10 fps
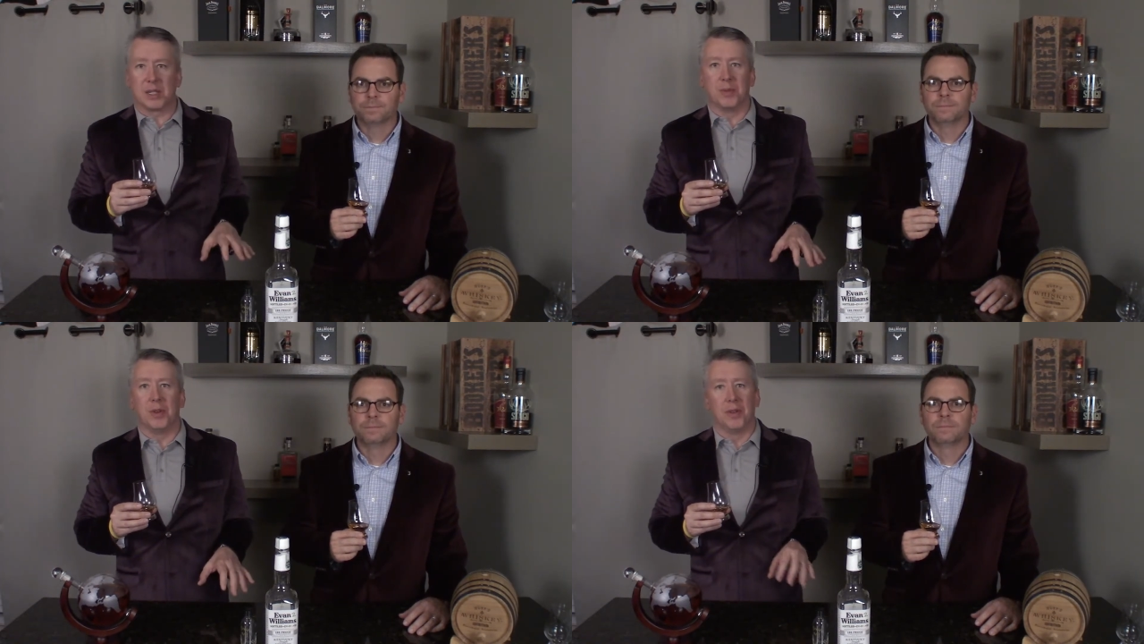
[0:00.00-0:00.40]

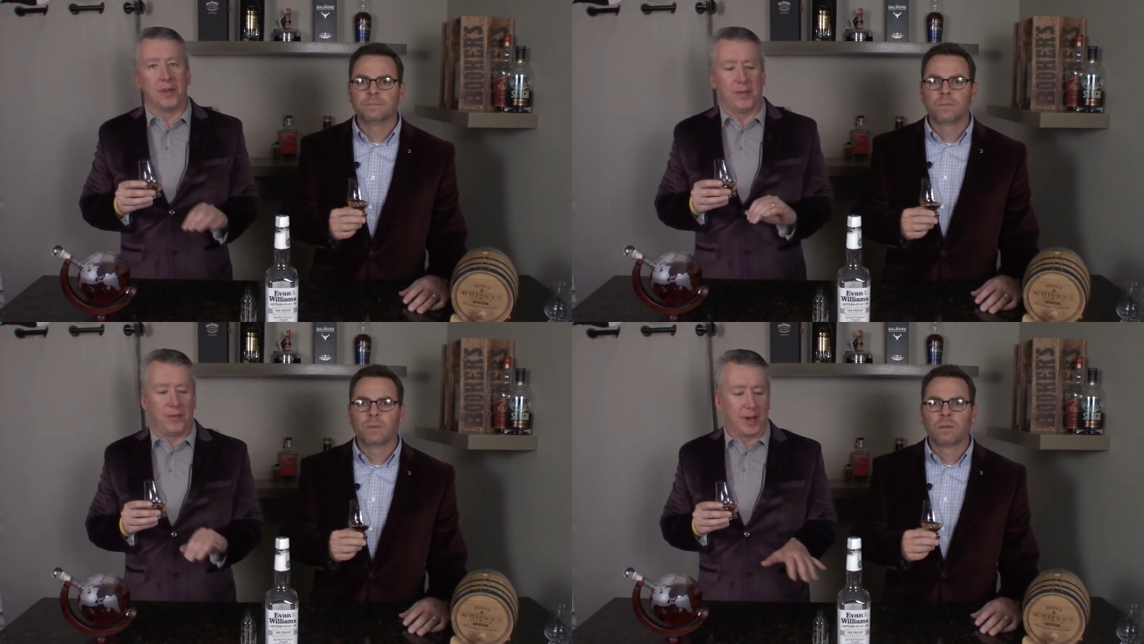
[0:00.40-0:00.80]
Speaker 1: mm-hmm. smooth,
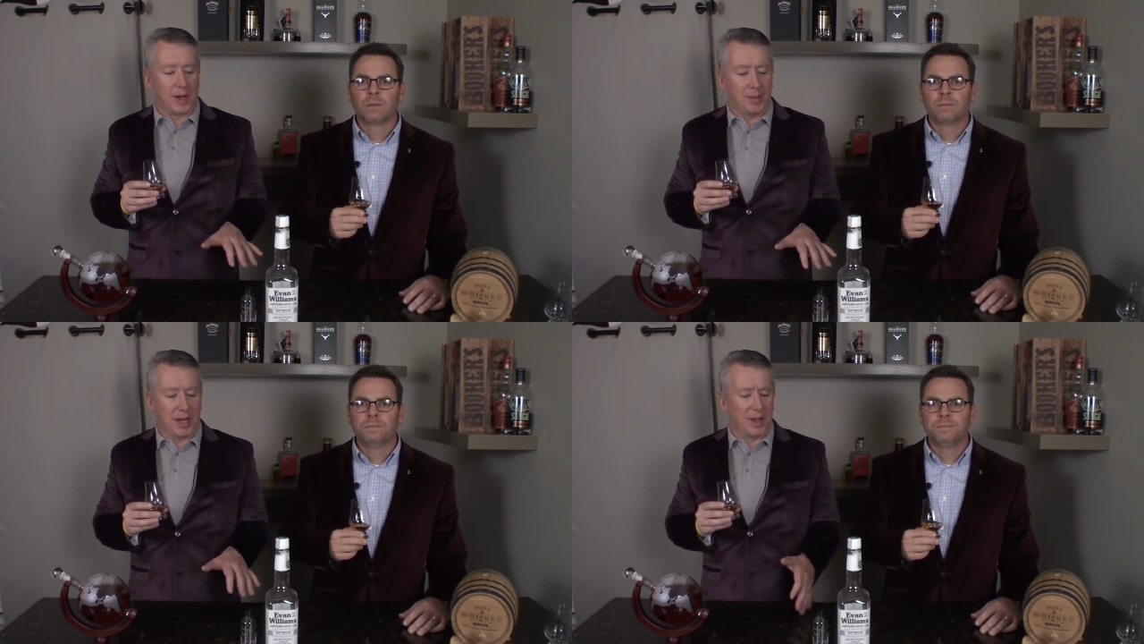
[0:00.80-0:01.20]

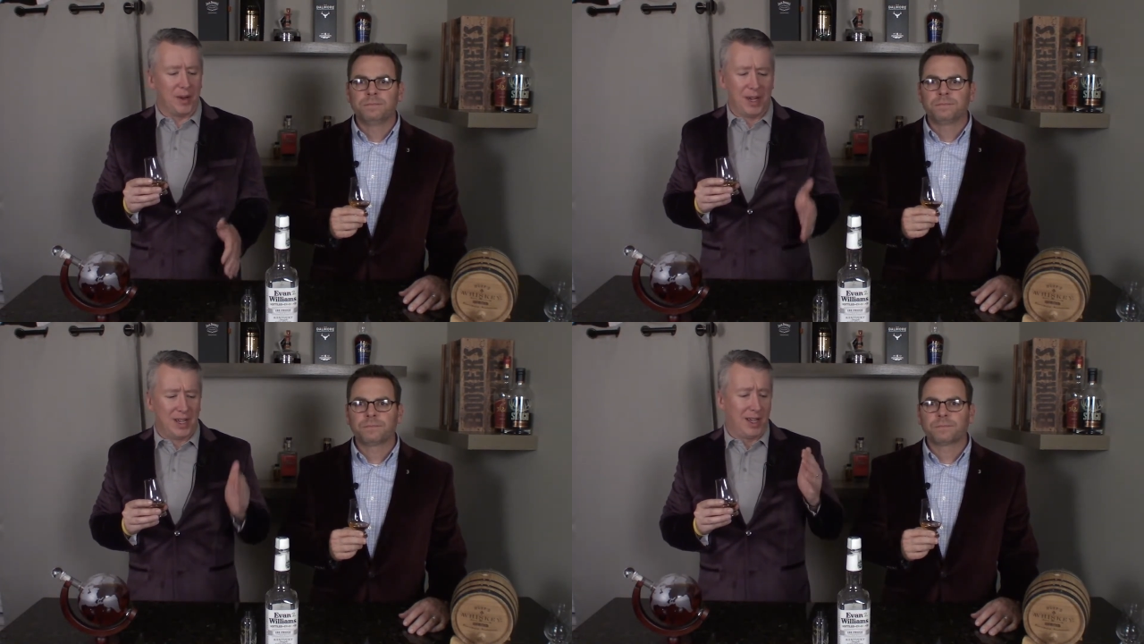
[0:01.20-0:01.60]
very
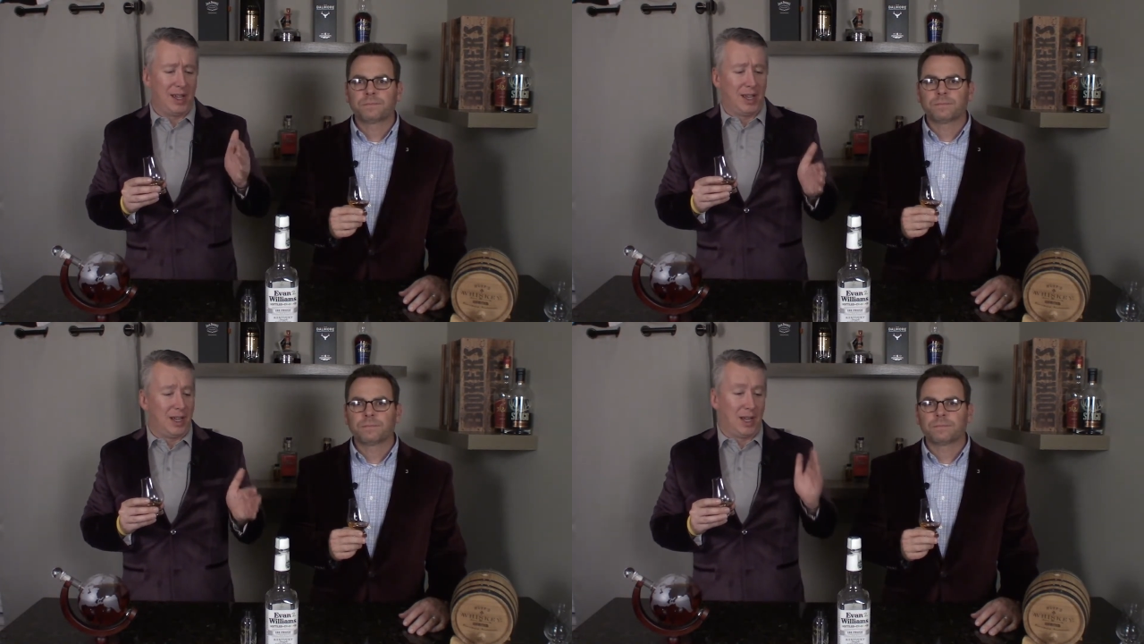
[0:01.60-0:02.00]
mellow.
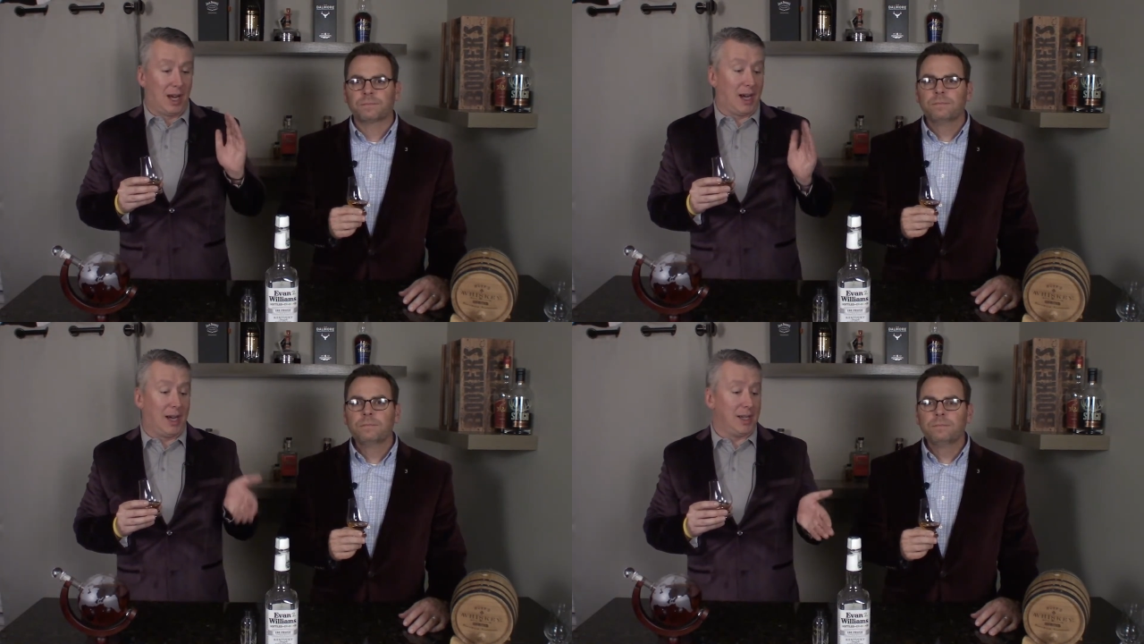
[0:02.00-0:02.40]

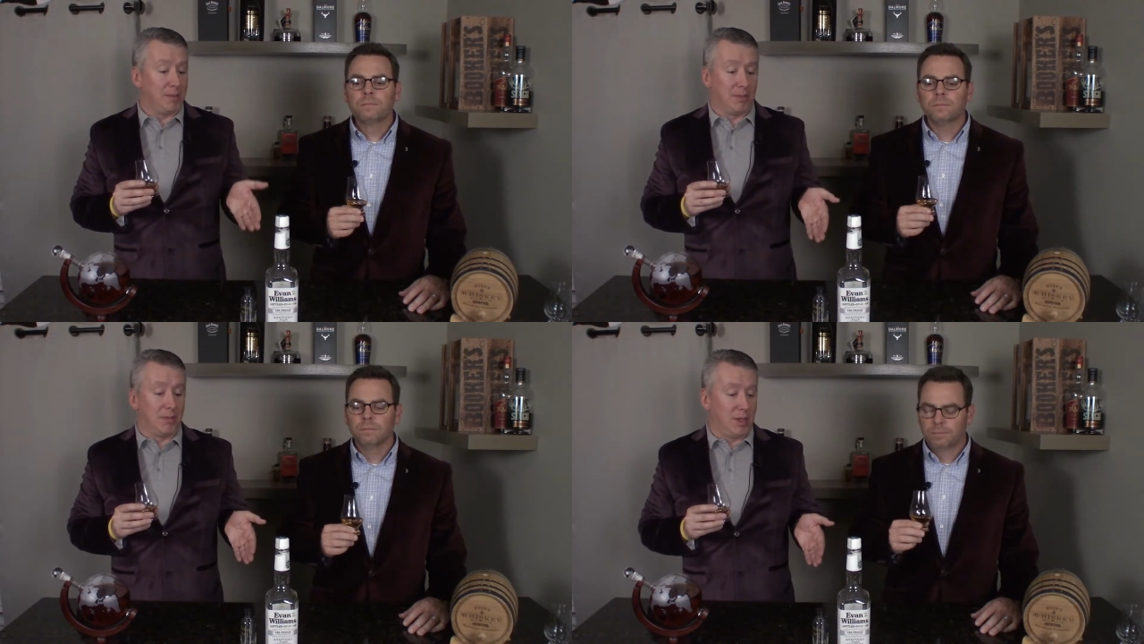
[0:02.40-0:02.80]
I
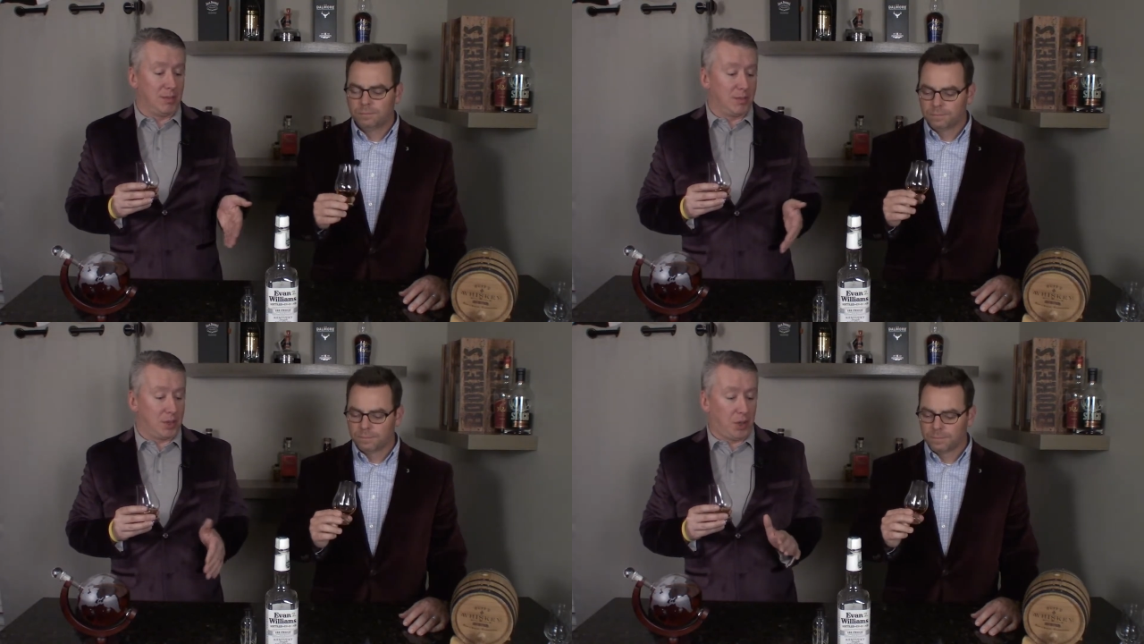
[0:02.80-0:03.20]

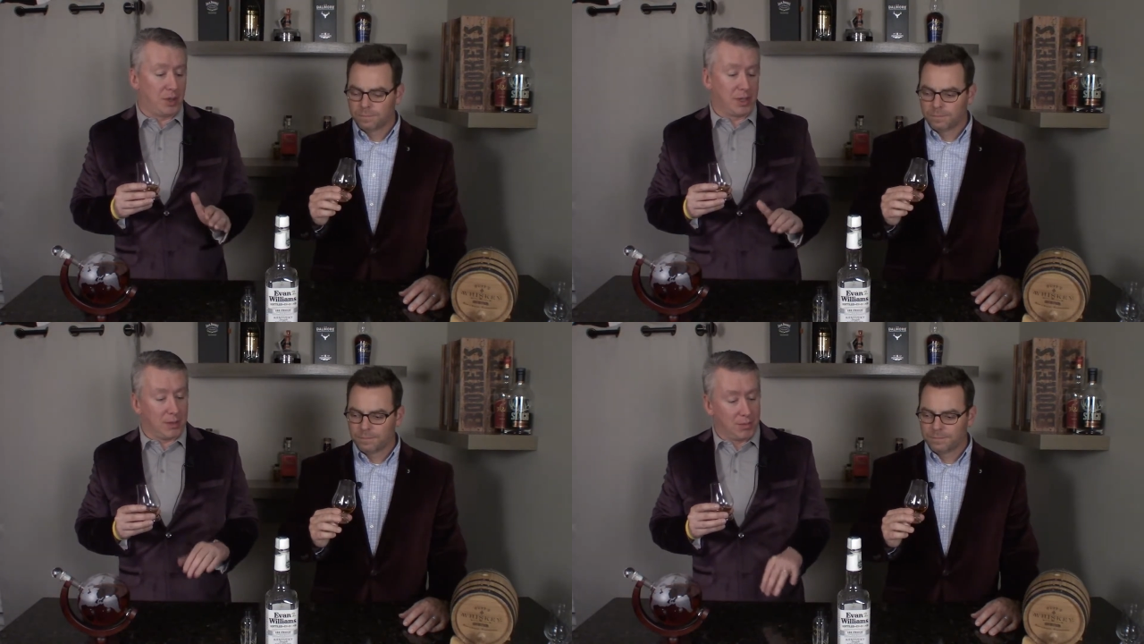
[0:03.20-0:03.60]
am
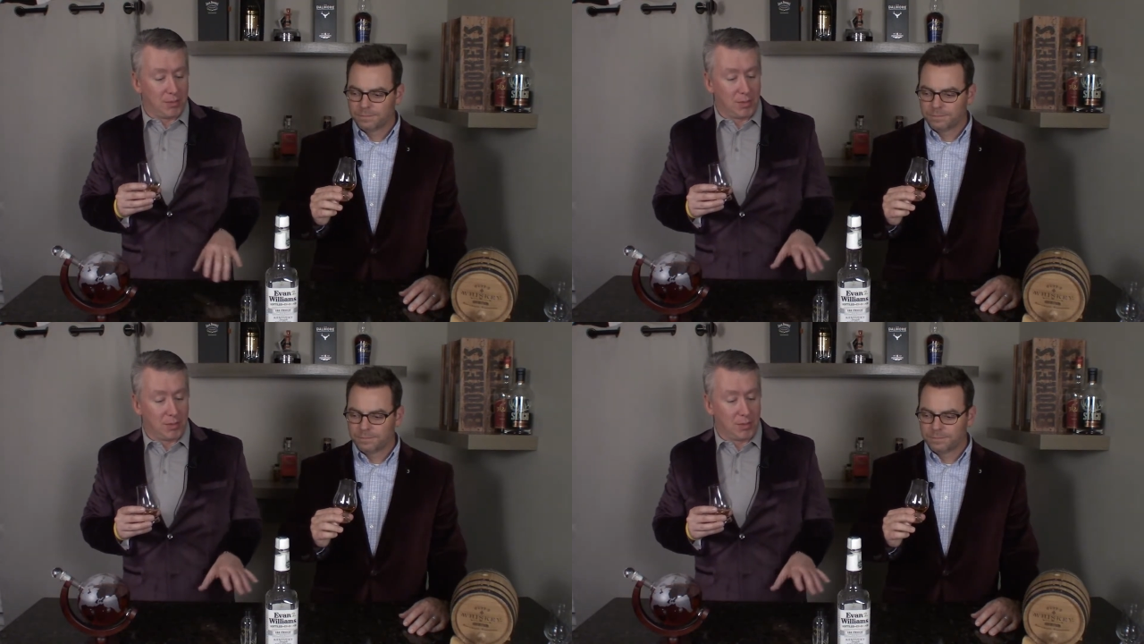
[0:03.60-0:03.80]
totally.